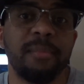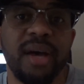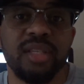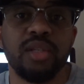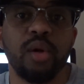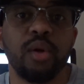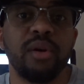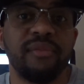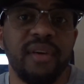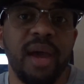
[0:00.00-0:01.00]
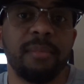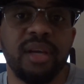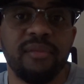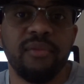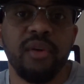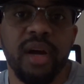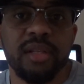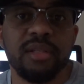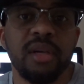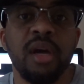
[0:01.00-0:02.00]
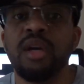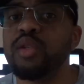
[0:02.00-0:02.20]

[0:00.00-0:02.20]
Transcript: of my circle of family and friends.